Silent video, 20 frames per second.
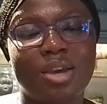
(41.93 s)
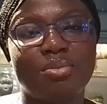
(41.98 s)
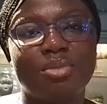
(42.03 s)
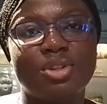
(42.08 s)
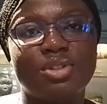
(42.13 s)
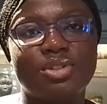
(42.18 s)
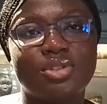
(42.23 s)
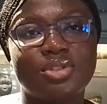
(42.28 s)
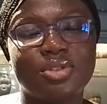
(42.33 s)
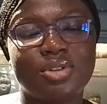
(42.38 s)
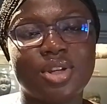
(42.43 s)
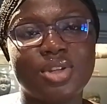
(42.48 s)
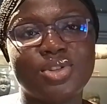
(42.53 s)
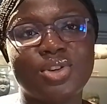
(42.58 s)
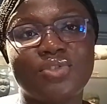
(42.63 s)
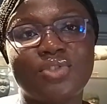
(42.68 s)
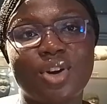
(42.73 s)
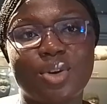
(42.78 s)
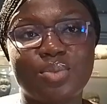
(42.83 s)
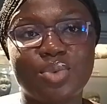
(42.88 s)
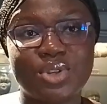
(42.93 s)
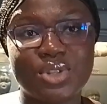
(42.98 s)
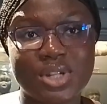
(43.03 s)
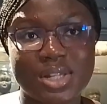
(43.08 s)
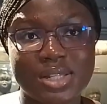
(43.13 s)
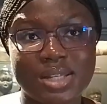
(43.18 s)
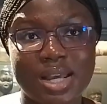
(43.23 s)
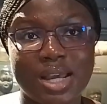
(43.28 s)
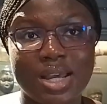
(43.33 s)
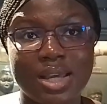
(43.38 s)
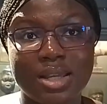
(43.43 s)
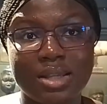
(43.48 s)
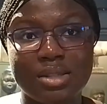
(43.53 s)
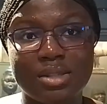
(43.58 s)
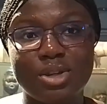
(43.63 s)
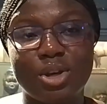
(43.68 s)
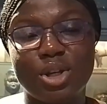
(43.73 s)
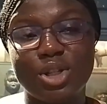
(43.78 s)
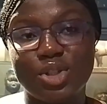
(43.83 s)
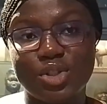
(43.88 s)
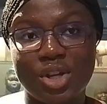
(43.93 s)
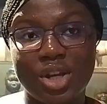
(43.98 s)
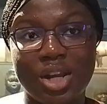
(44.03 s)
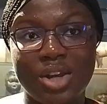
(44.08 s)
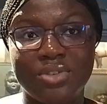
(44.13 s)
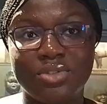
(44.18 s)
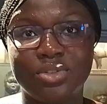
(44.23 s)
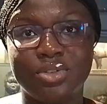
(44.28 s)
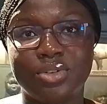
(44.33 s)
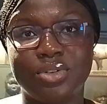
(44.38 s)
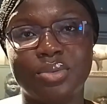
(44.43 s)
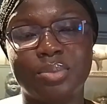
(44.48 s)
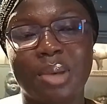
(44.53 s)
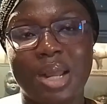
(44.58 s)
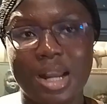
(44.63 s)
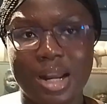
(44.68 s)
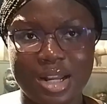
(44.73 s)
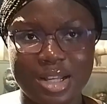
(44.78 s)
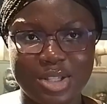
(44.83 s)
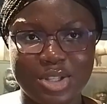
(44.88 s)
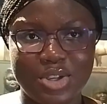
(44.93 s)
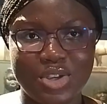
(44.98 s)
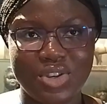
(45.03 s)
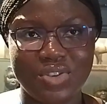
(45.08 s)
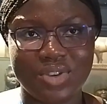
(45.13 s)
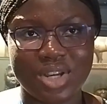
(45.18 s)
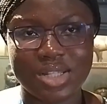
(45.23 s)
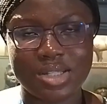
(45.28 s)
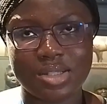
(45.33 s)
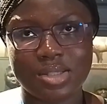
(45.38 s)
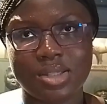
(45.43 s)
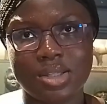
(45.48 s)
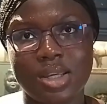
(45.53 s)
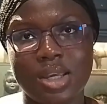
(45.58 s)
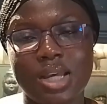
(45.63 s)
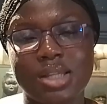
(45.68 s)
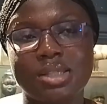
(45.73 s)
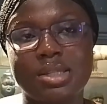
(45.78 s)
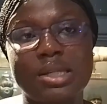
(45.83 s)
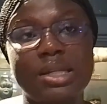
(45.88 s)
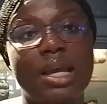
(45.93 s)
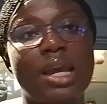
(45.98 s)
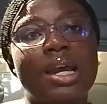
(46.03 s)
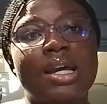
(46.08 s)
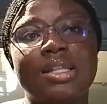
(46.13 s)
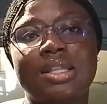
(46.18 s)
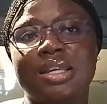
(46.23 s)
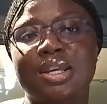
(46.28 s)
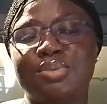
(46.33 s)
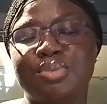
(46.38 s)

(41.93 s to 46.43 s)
I'm a student of Computer Science 100 level Panatlantic University, and today at the